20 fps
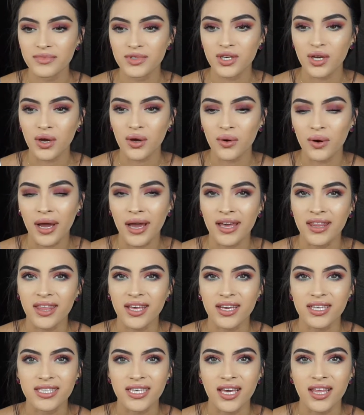So I
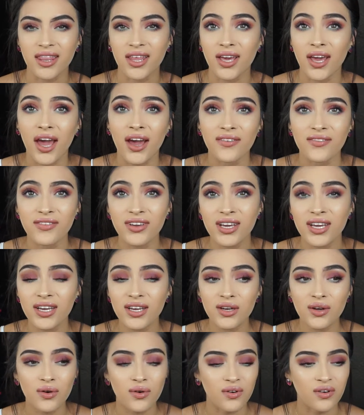think it's like the
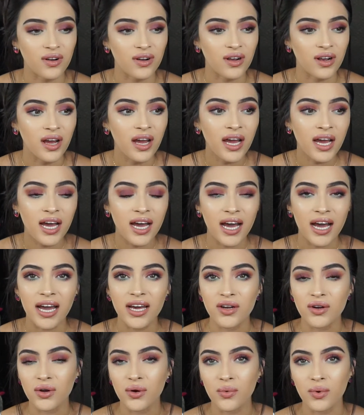caffeine, or
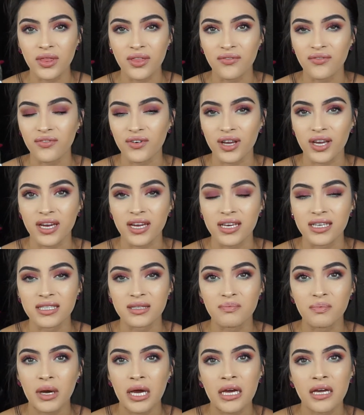I don't know what the frick it
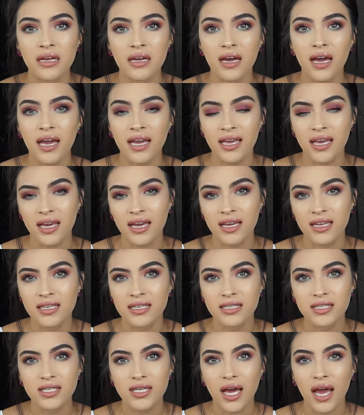is, but I
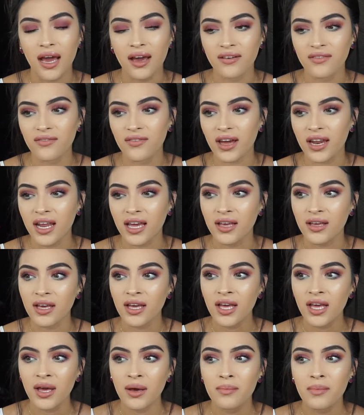can't have, and
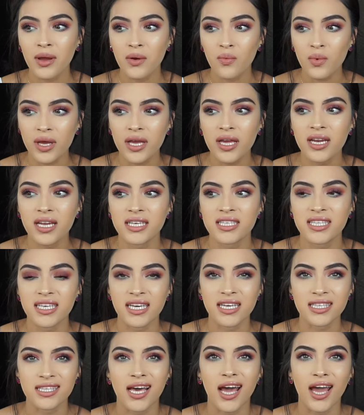my weakness
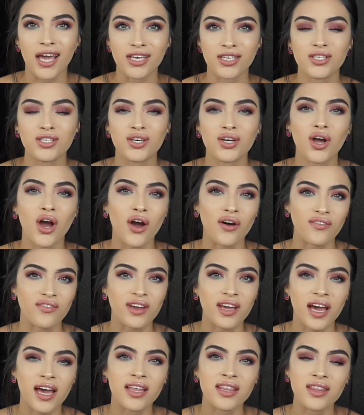is iced
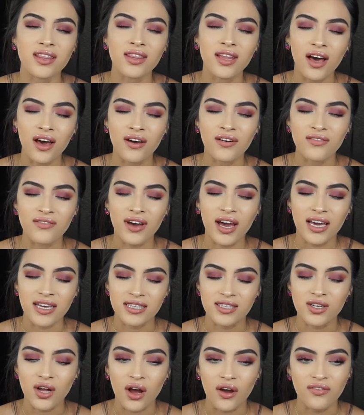coffee. I love
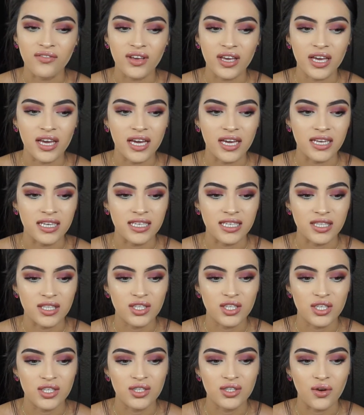iced coffee, and
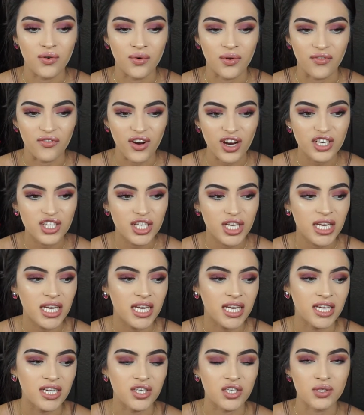it's just so refreshing,
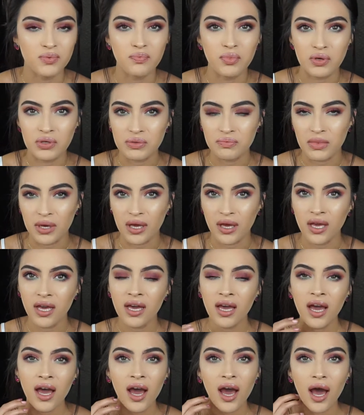and it just boosts me
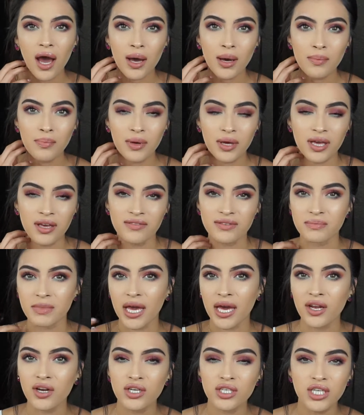up. It gives me
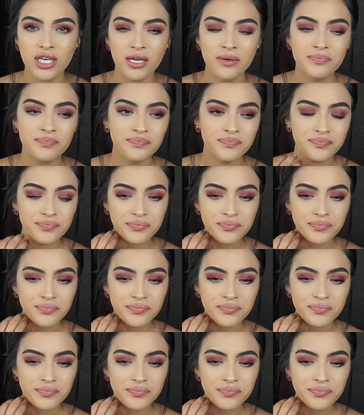energy.